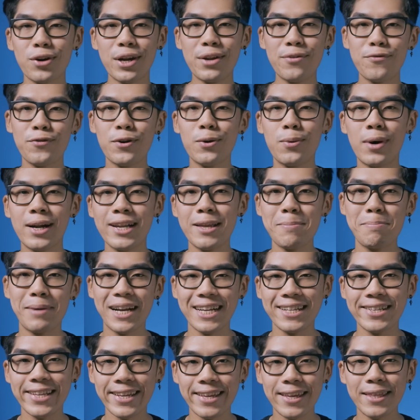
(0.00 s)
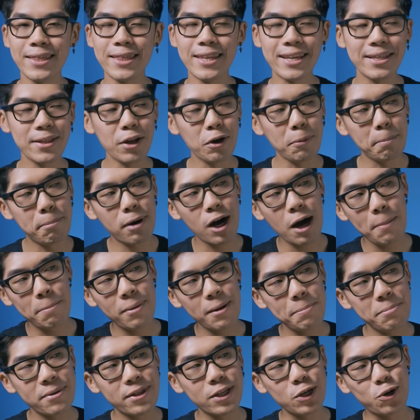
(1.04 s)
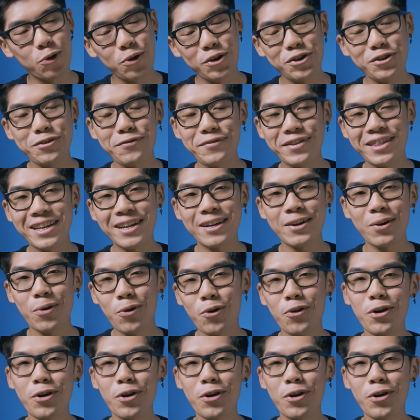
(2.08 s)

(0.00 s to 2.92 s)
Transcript: more info on it by clicking the little pop-up in the corner over there